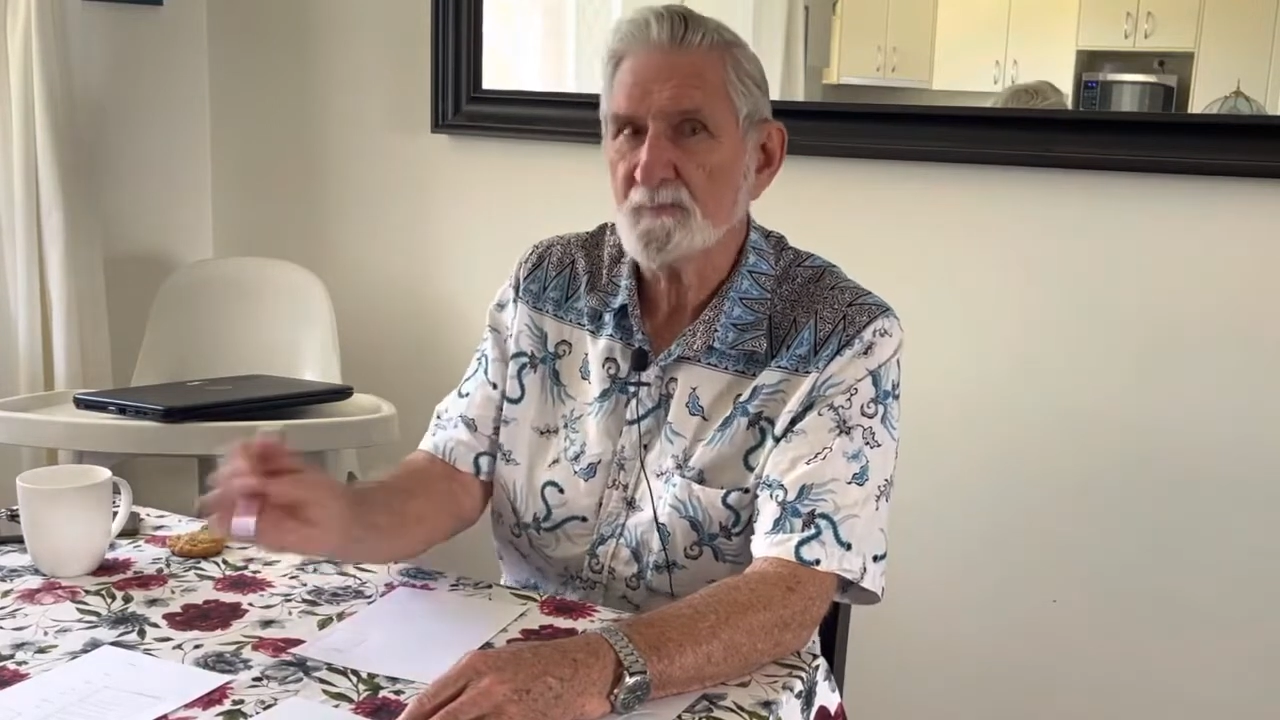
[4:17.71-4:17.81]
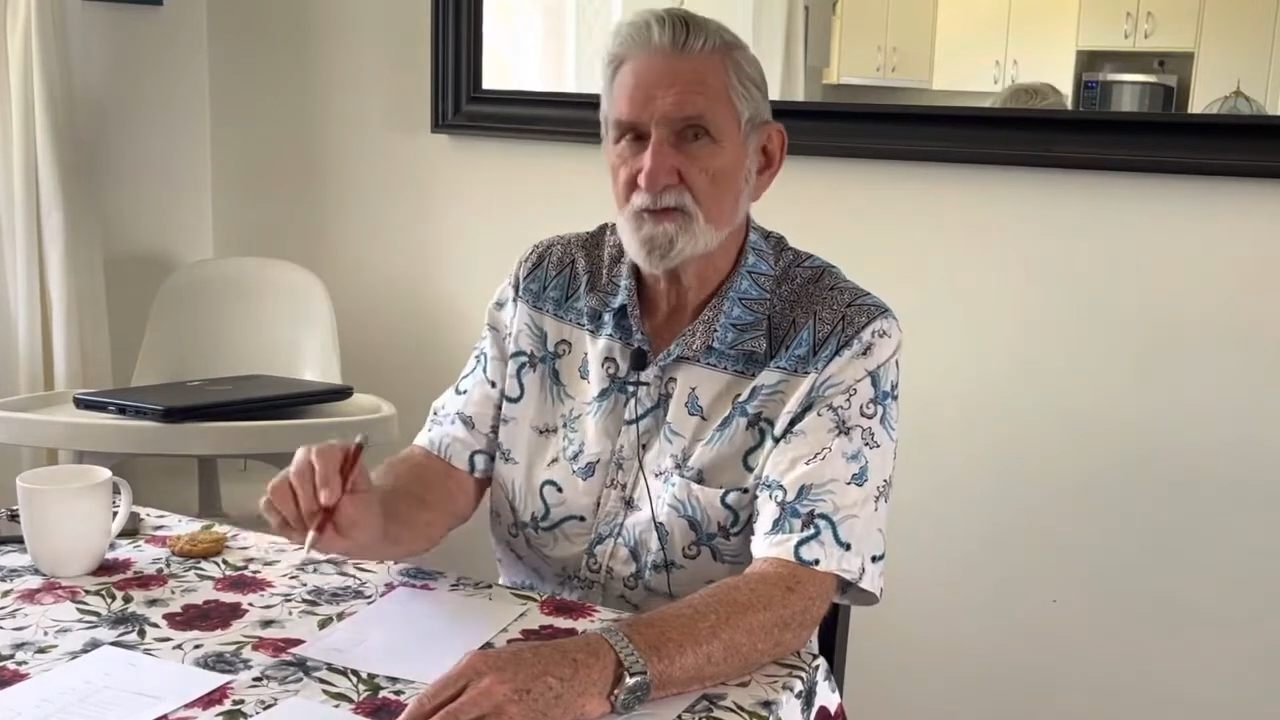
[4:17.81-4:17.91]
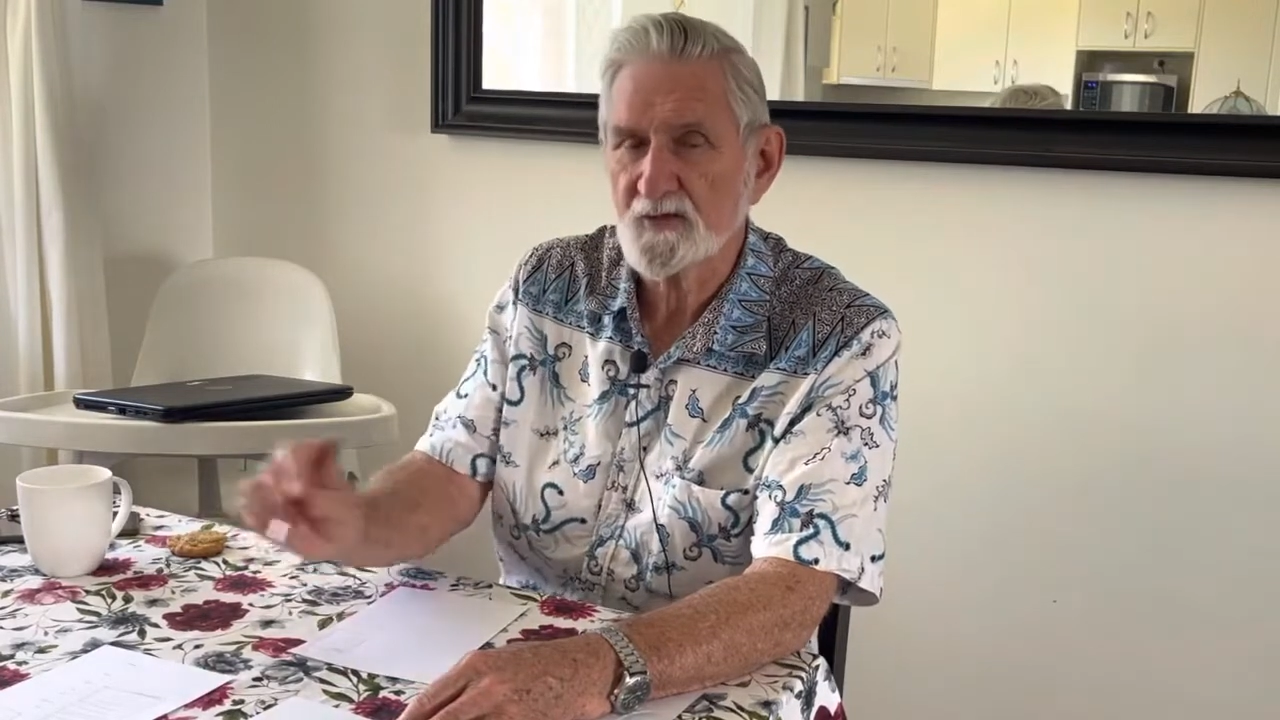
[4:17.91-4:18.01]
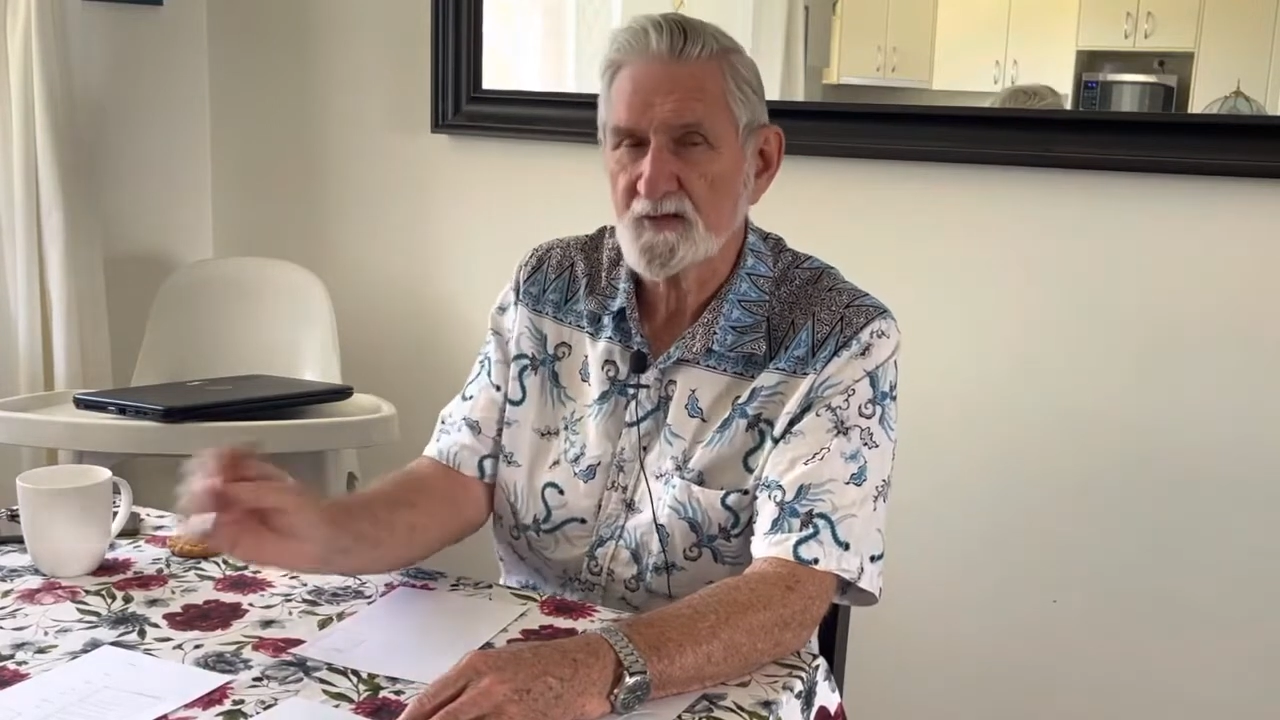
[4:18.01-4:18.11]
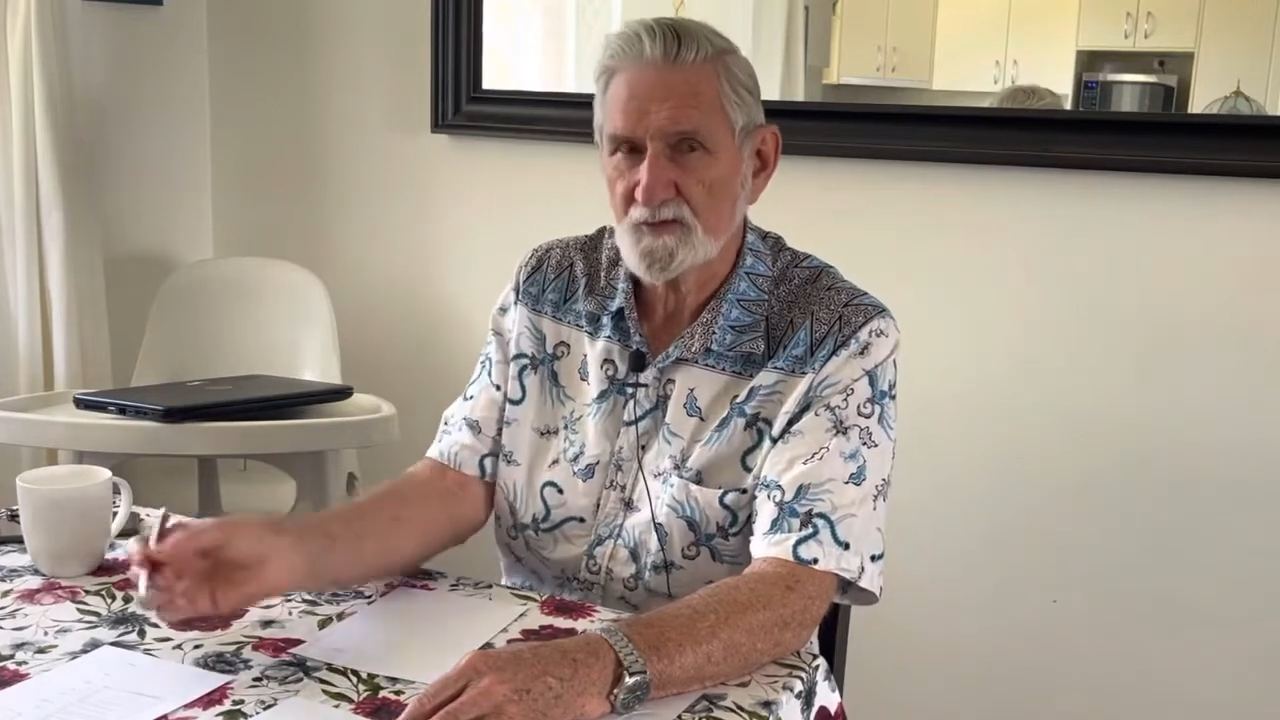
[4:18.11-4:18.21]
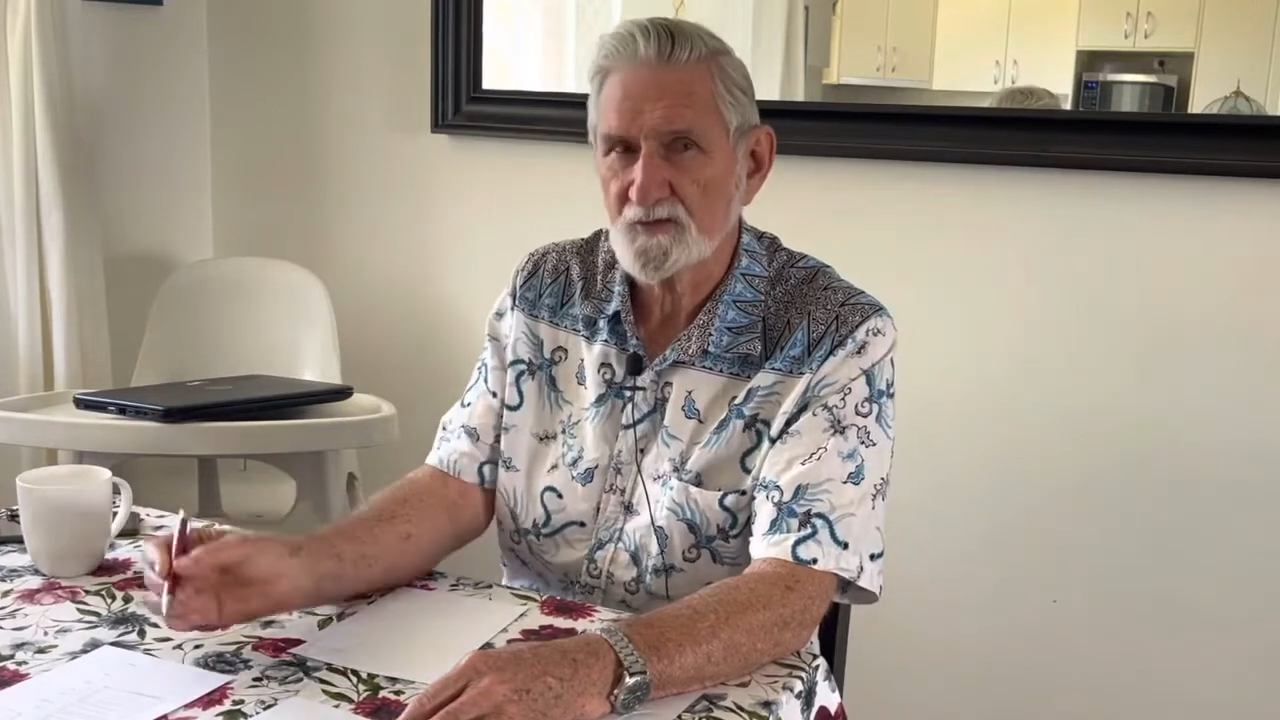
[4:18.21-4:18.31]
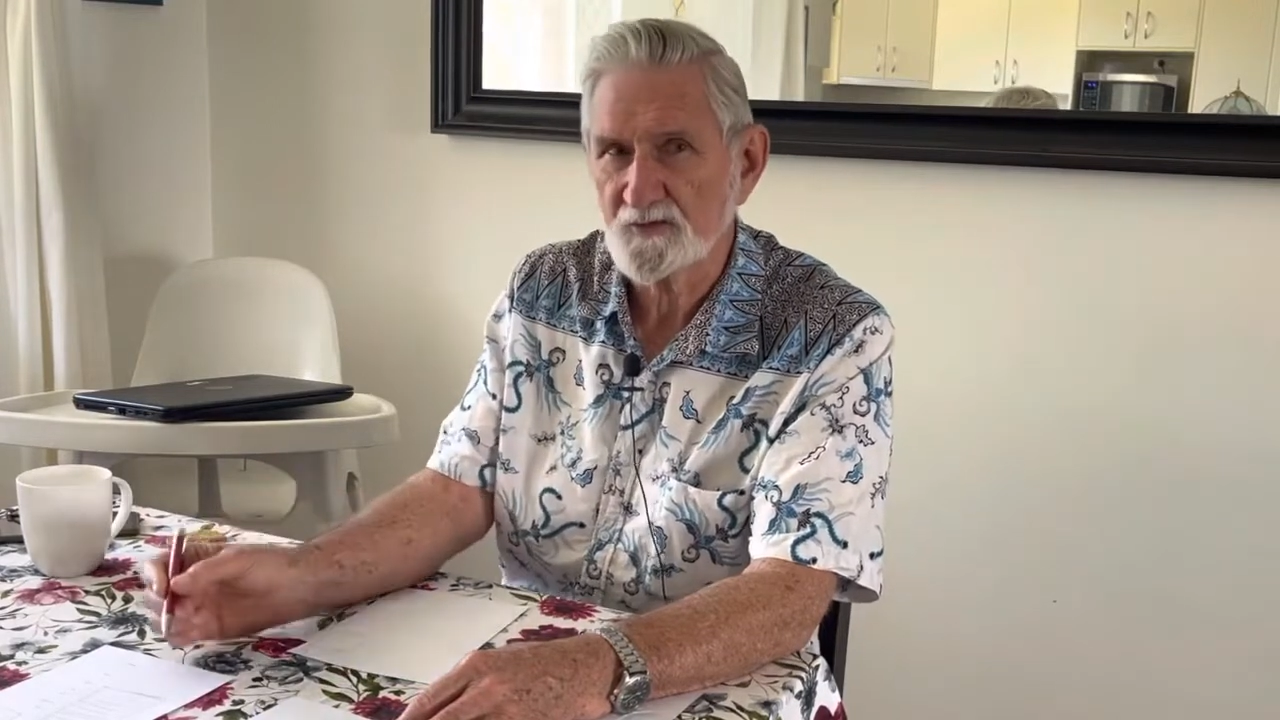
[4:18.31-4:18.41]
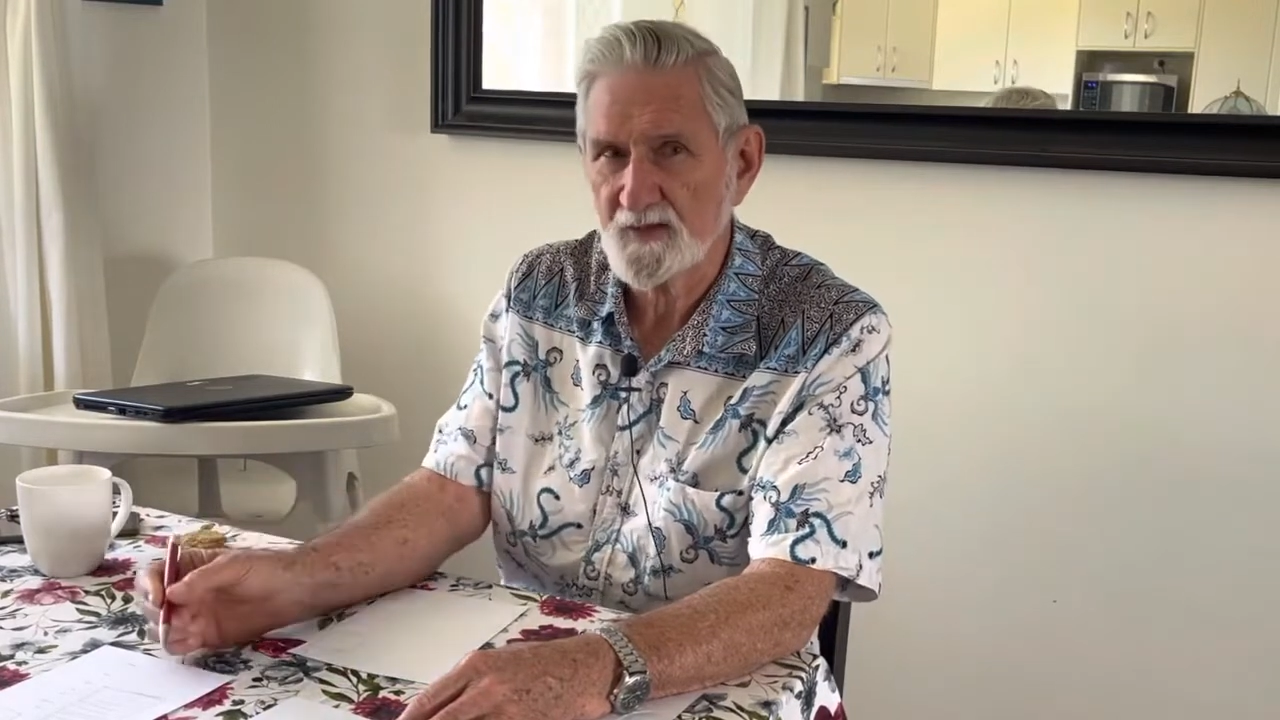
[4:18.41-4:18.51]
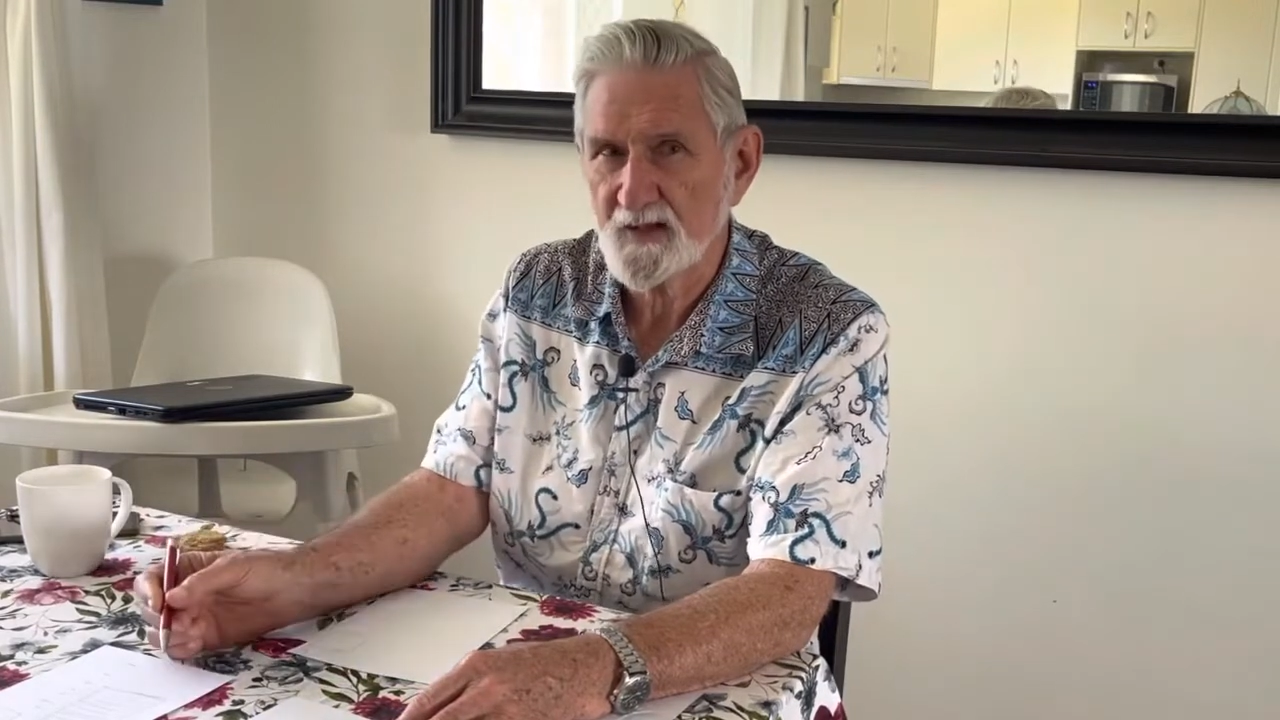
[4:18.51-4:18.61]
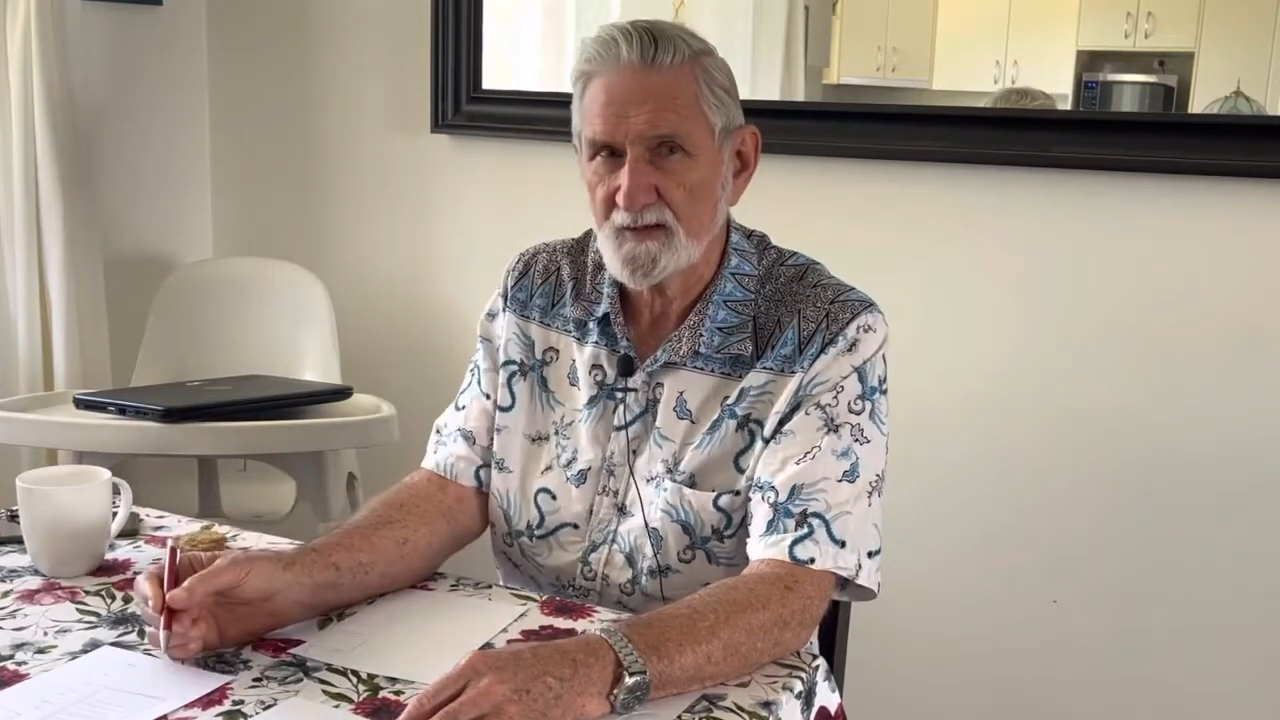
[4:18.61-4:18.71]

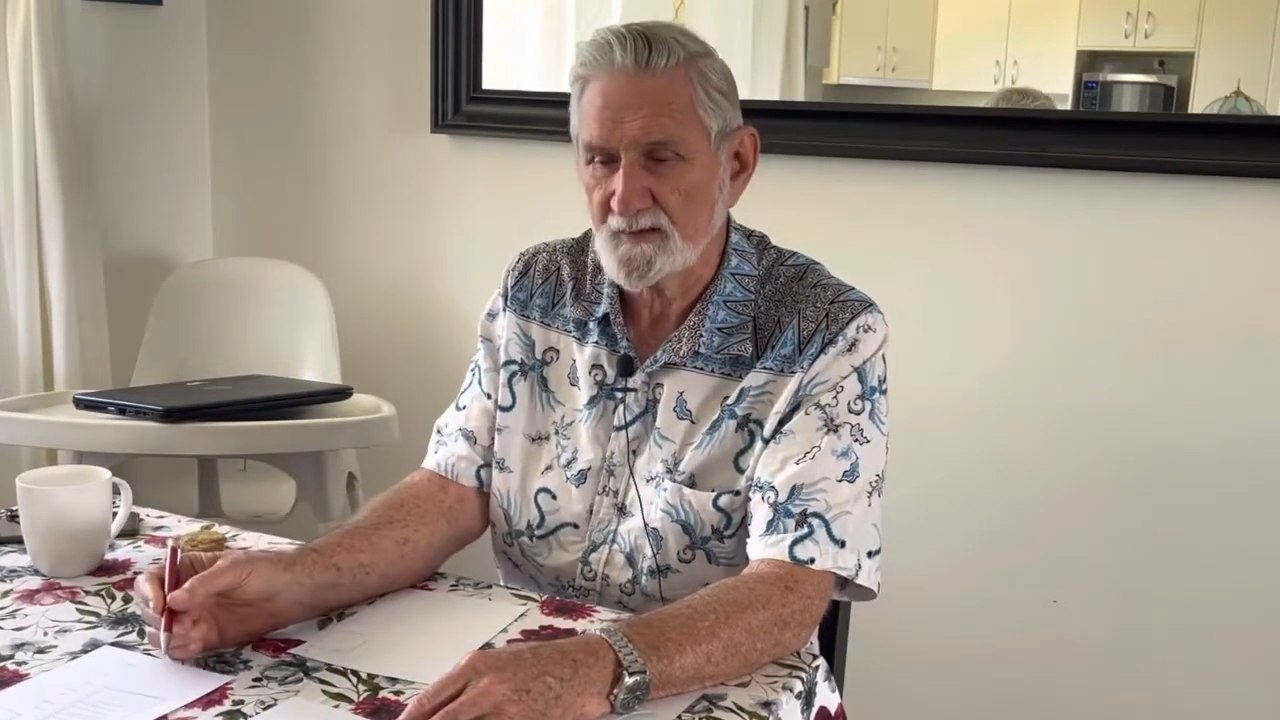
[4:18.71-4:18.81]
misunderstanding